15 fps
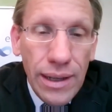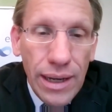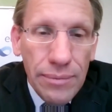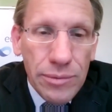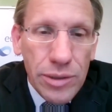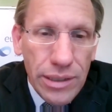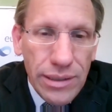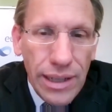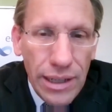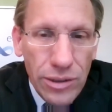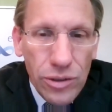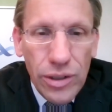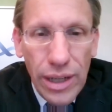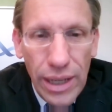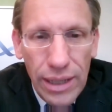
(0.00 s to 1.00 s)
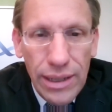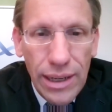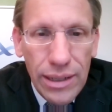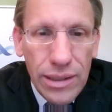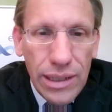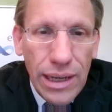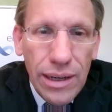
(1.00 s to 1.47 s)
just yesterday that
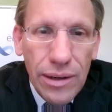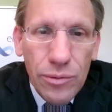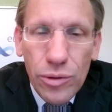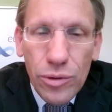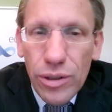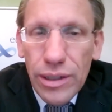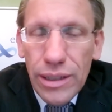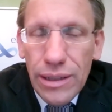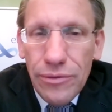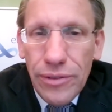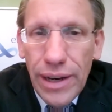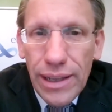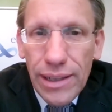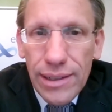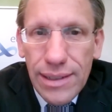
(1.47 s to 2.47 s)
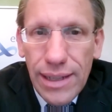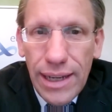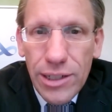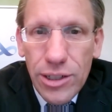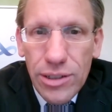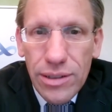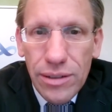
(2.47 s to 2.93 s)
uh, we're in the final
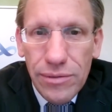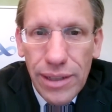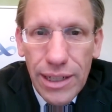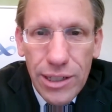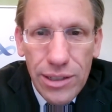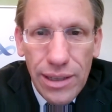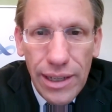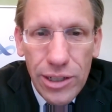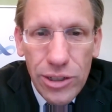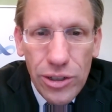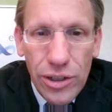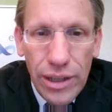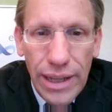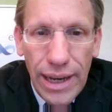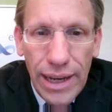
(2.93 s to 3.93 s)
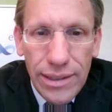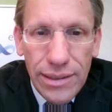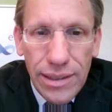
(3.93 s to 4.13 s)
stages of legislation on that,